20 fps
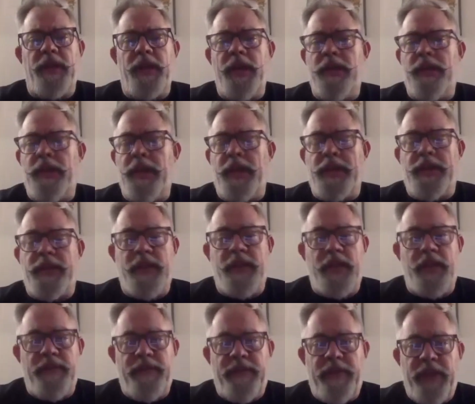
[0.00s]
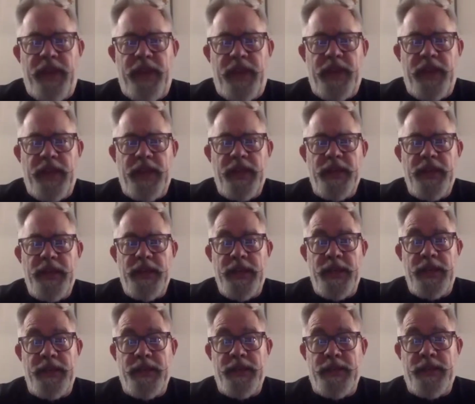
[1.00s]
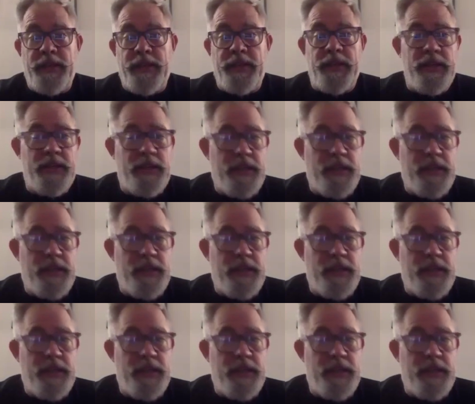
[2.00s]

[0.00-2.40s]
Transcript: in that same vein is,